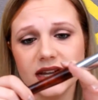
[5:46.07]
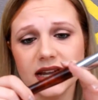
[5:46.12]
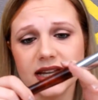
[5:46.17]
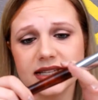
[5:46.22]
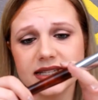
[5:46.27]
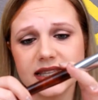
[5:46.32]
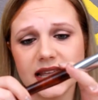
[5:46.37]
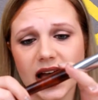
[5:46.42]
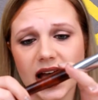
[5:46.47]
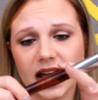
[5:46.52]

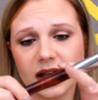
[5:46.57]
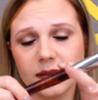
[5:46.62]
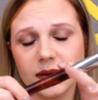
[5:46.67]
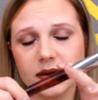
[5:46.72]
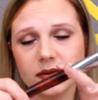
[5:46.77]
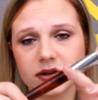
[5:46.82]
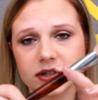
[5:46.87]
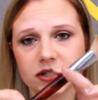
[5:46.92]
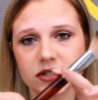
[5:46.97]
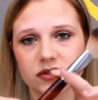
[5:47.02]
It's the I
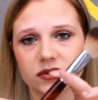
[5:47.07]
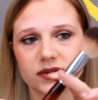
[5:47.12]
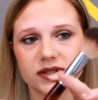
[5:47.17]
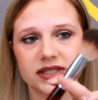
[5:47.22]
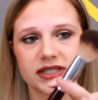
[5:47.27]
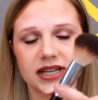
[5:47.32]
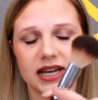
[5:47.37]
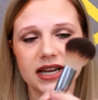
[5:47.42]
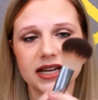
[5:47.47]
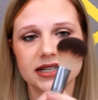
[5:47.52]
B one two
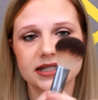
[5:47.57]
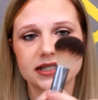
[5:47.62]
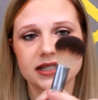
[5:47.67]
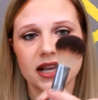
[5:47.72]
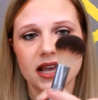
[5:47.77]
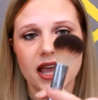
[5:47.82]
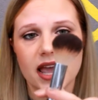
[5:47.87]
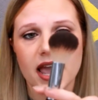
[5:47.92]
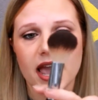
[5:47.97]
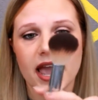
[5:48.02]
six,
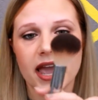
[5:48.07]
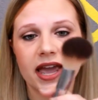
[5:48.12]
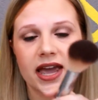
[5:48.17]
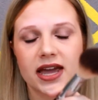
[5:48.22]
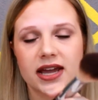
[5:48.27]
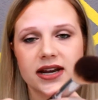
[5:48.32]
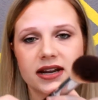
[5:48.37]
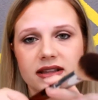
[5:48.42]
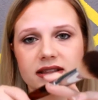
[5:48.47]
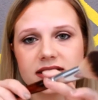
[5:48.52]

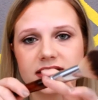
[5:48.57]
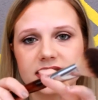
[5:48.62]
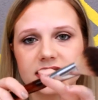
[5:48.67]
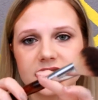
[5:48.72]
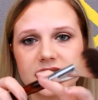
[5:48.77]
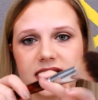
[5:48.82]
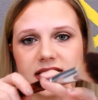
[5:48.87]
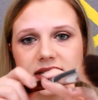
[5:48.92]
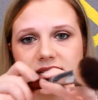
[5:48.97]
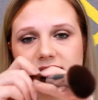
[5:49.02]
and this
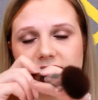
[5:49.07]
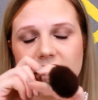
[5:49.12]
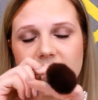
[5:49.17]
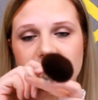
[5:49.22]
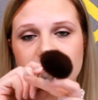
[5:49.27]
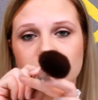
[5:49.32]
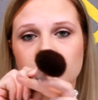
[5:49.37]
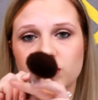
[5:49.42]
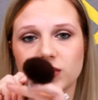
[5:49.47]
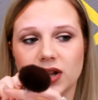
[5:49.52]
is
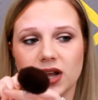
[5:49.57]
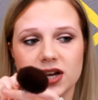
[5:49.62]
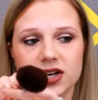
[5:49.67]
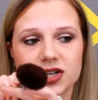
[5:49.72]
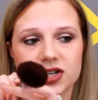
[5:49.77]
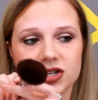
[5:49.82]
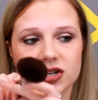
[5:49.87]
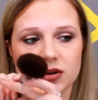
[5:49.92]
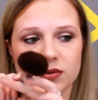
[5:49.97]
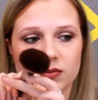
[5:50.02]
a
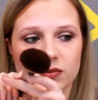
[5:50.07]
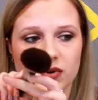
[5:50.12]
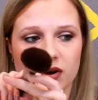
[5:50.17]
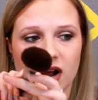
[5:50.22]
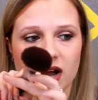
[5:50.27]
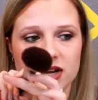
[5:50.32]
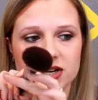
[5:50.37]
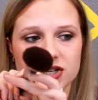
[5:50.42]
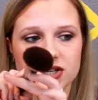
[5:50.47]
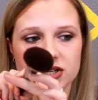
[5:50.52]
blush
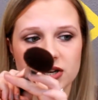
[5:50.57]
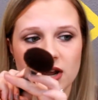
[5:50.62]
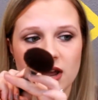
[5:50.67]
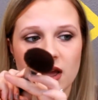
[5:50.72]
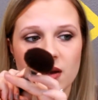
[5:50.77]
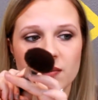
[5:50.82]
brush,